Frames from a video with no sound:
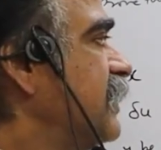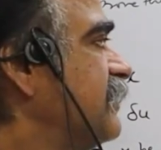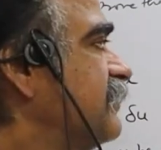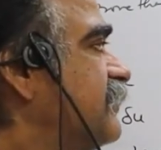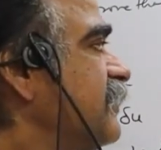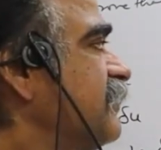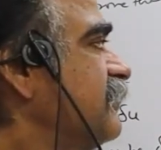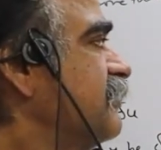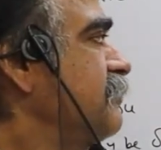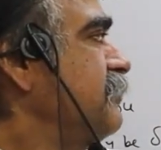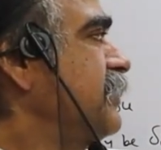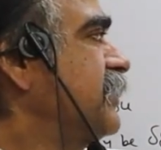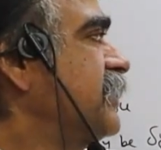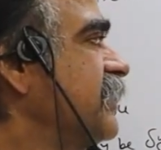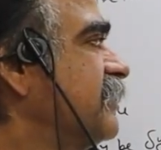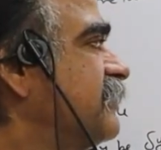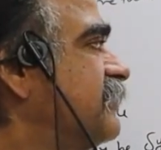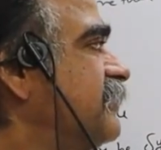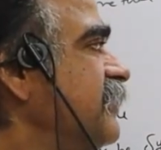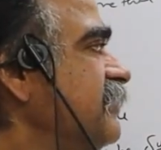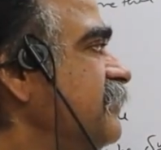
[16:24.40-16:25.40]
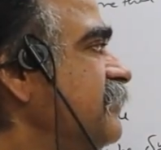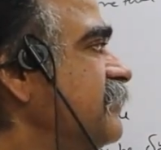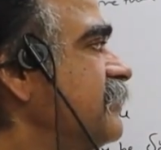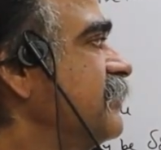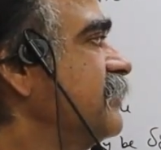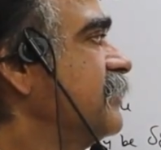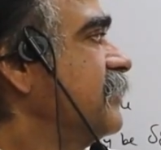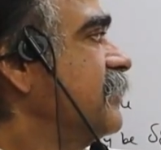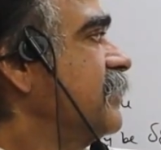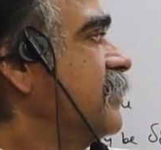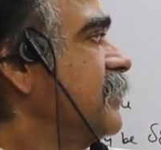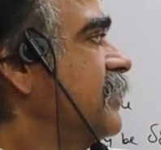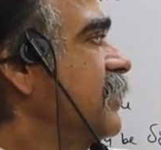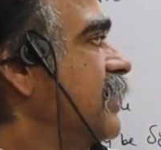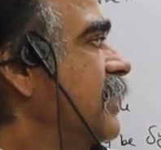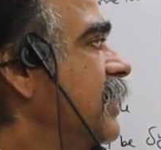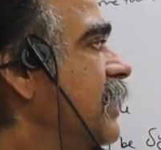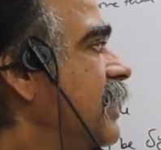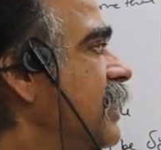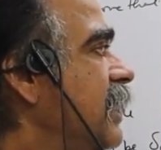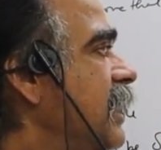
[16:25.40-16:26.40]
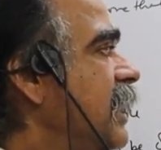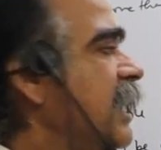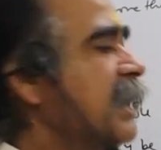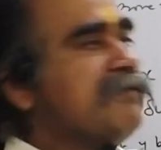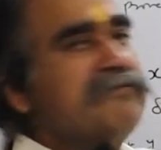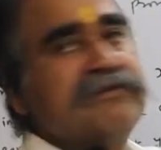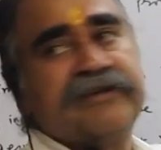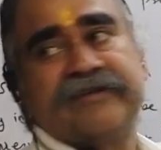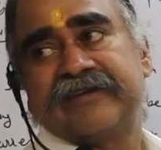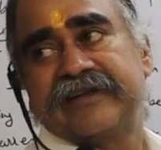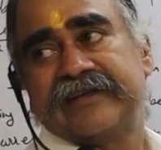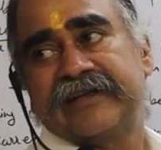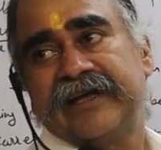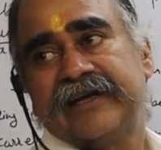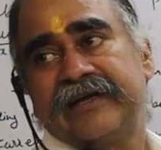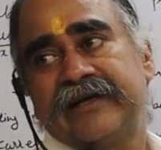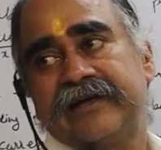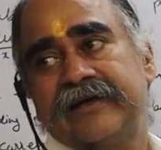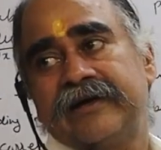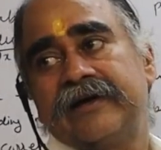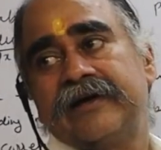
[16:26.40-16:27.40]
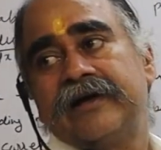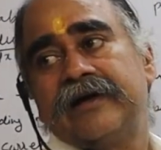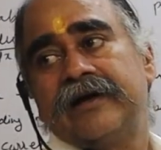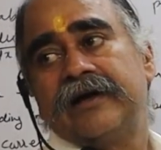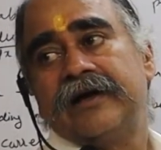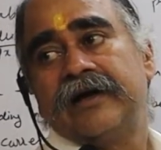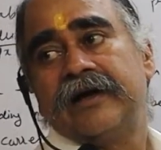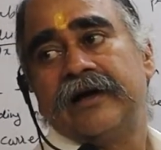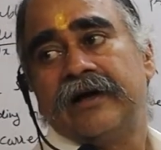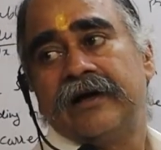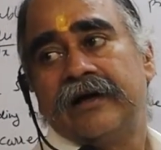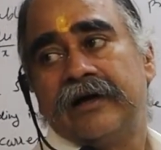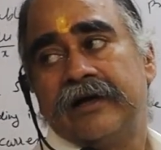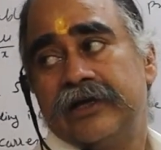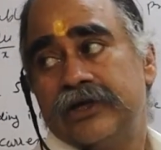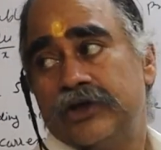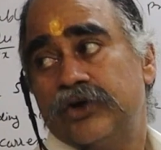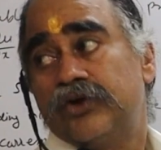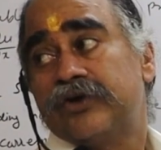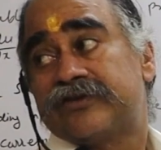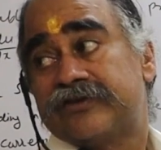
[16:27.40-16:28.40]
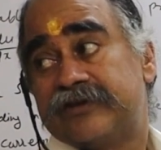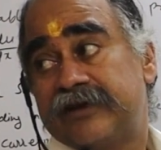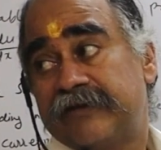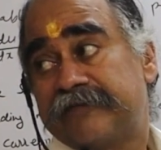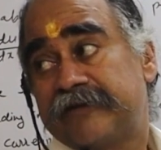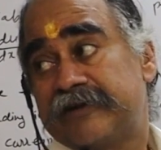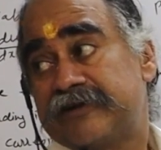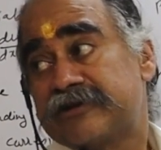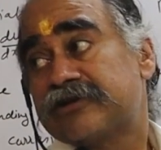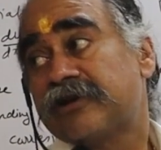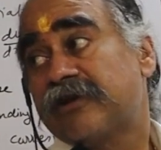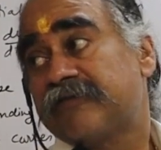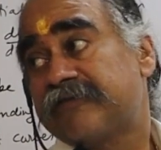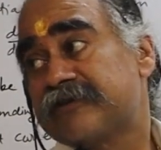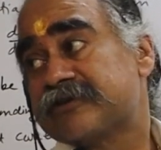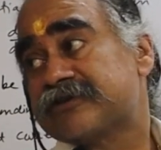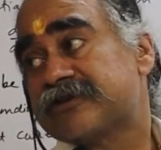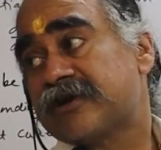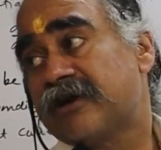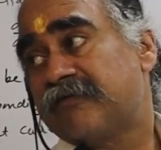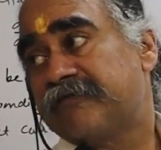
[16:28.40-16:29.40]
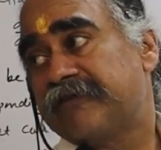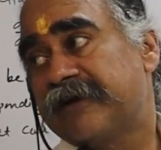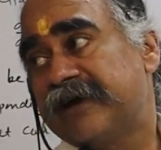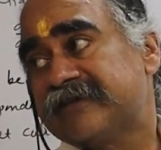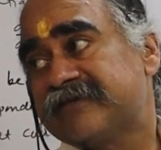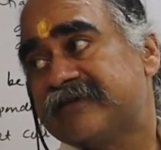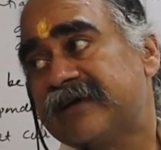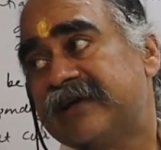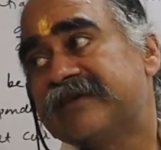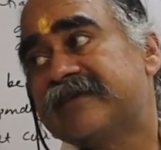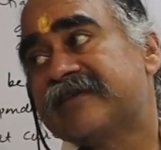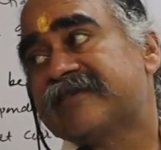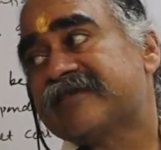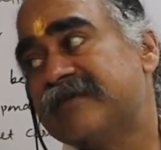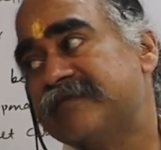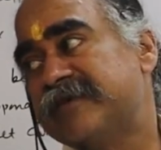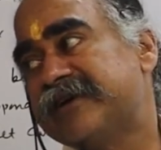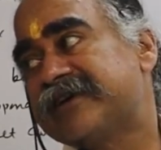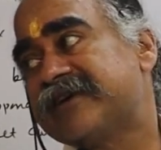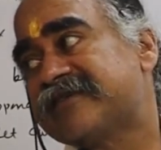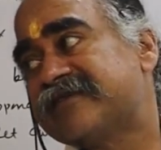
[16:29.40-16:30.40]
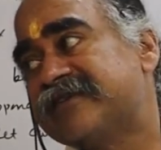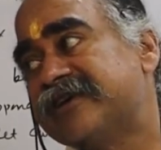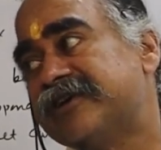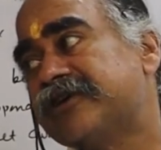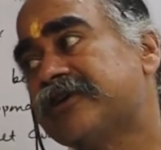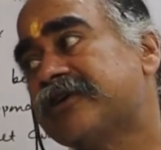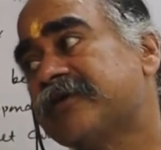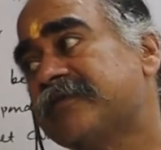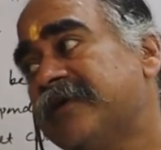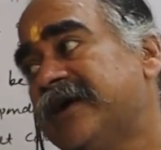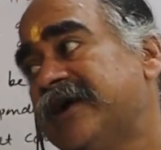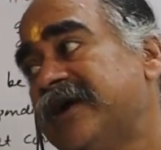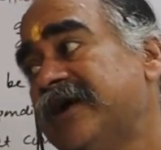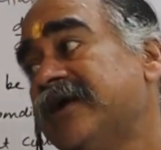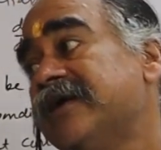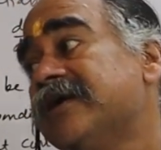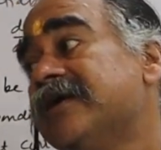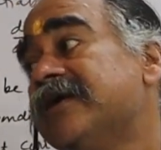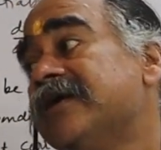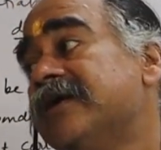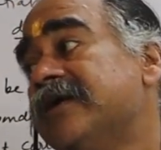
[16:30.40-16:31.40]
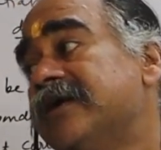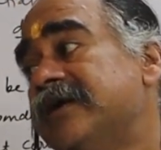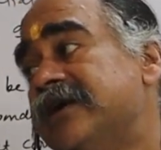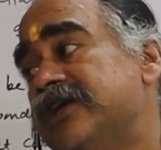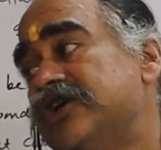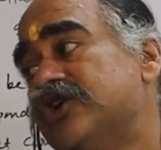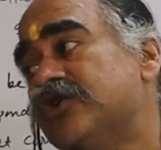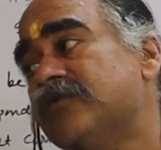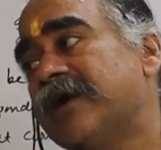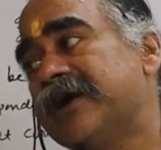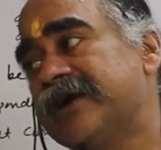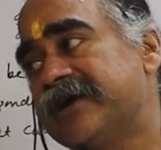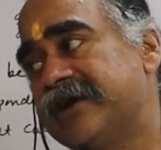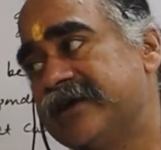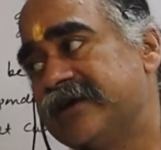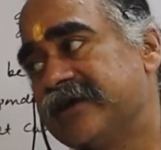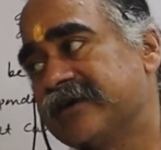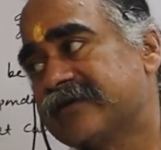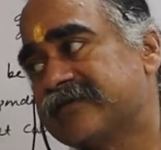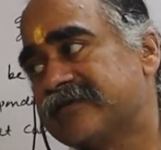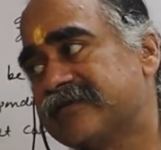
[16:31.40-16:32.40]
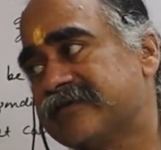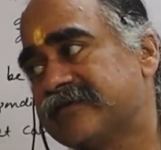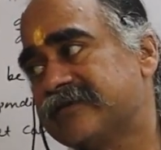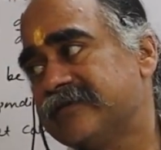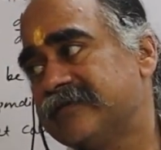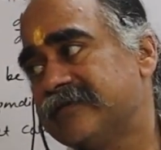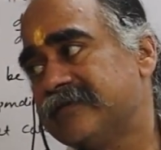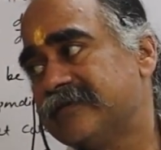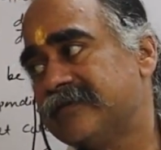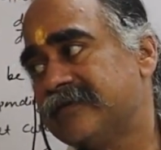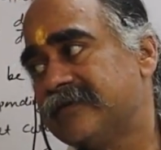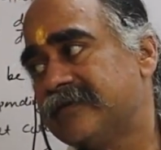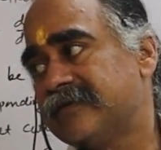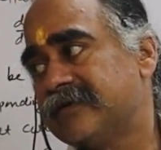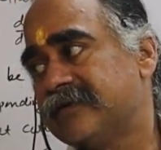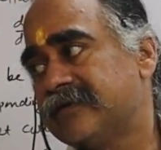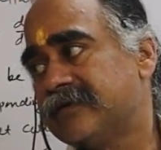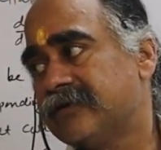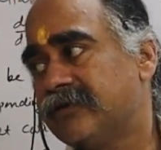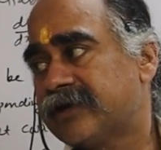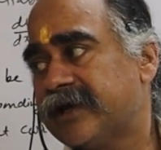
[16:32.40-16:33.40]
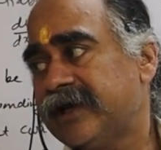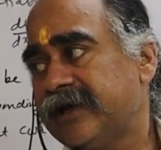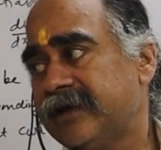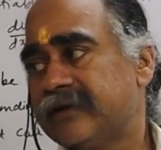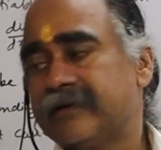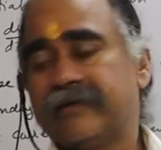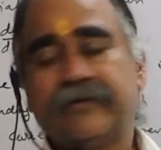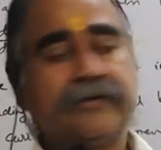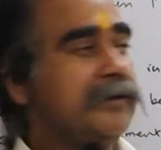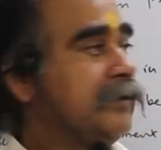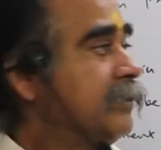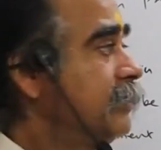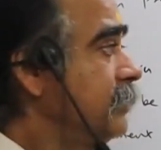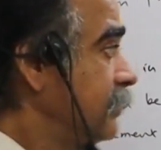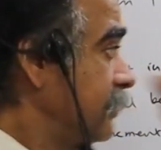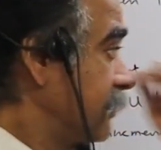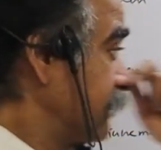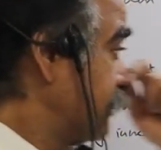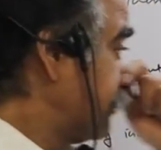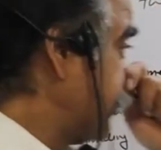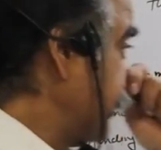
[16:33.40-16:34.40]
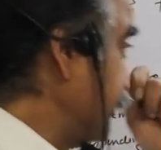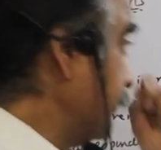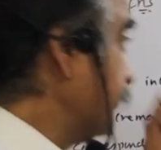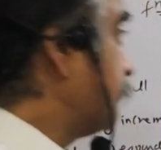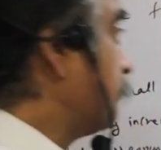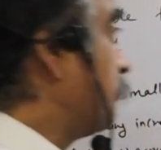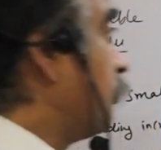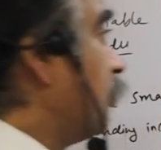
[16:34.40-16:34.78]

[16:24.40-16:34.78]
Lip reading: as this limit exists, and we say that u is differential function of x and this limit is denoted by du by dx. Okay? Since